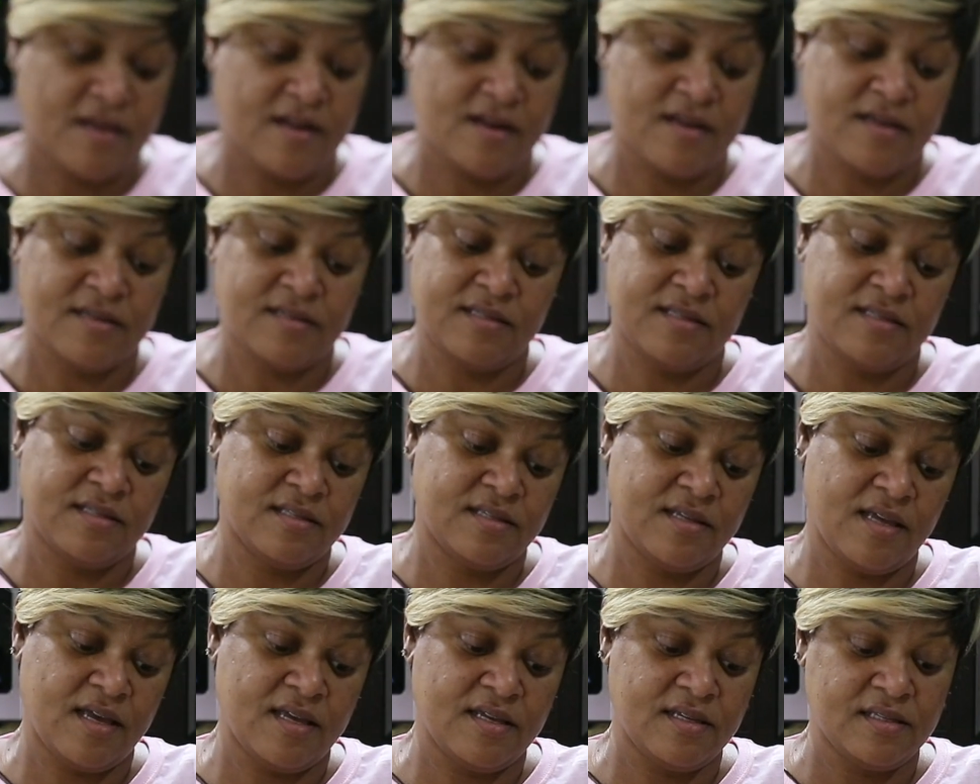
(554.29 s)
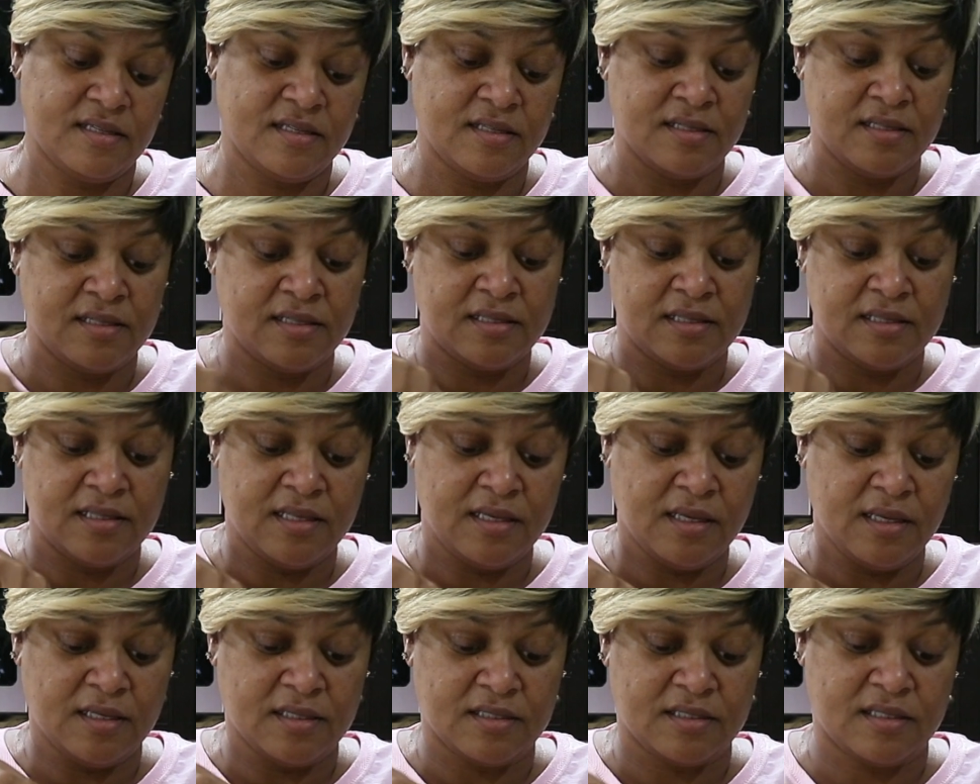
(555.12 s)
And let's taste
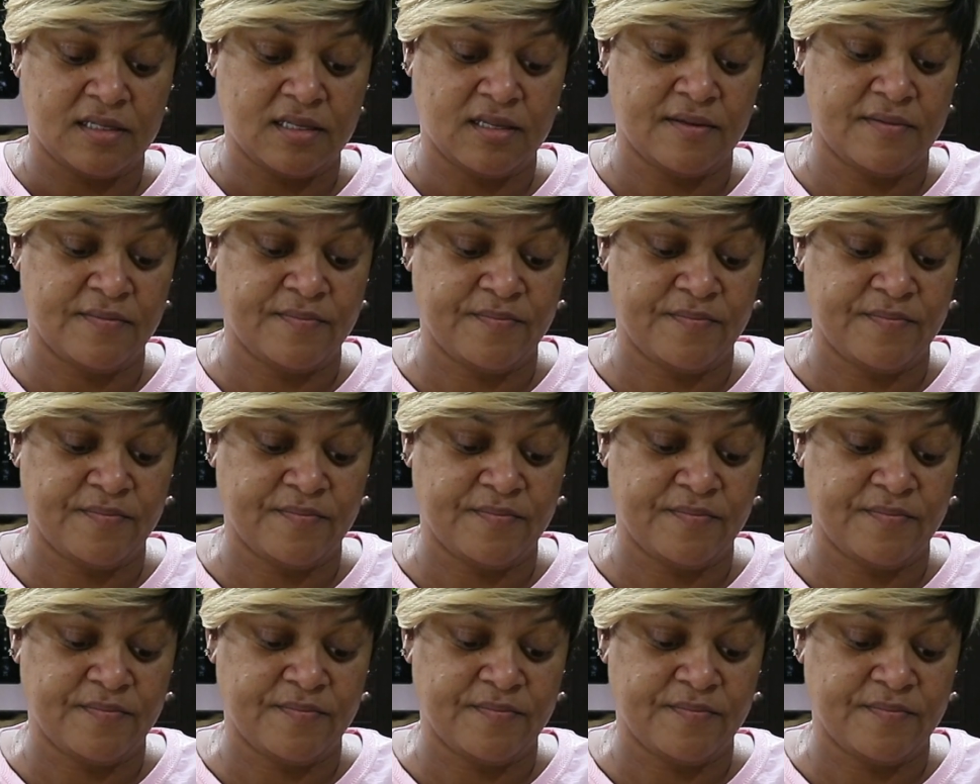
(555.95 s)
this.